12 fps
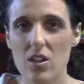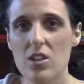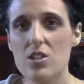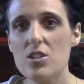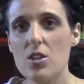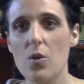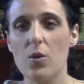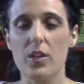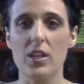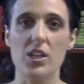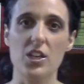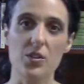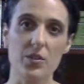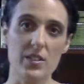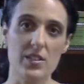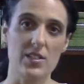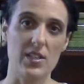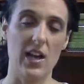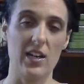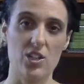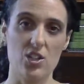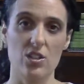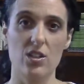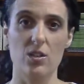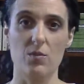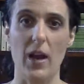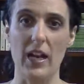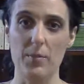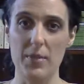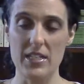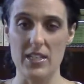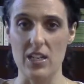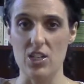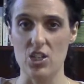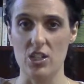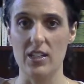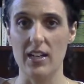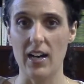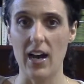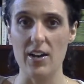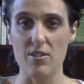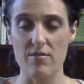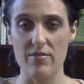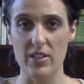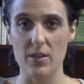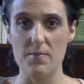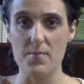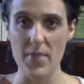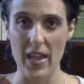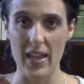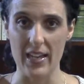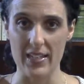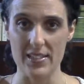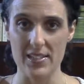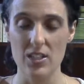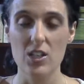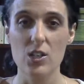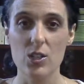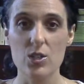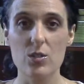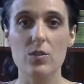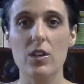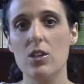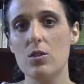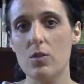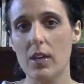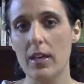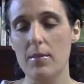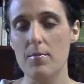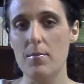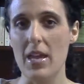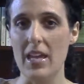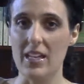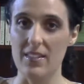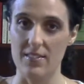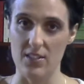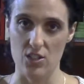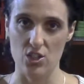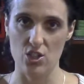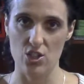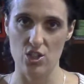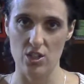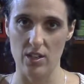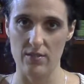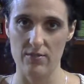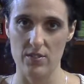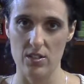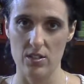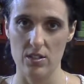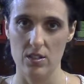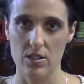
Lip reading: So here is actually the recommendation that Ayurveda makes so that you can make this shift.